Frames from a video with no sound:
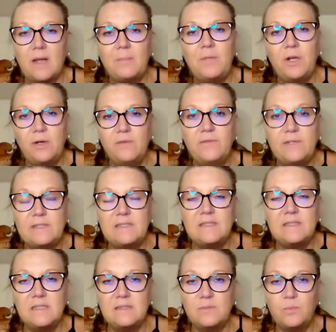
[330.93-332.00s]
I'm
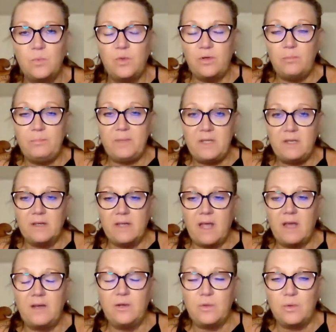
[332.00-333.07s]
nervous. This will be a
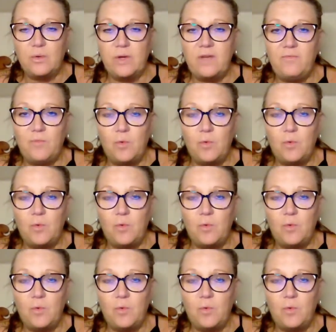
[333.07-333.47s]
Category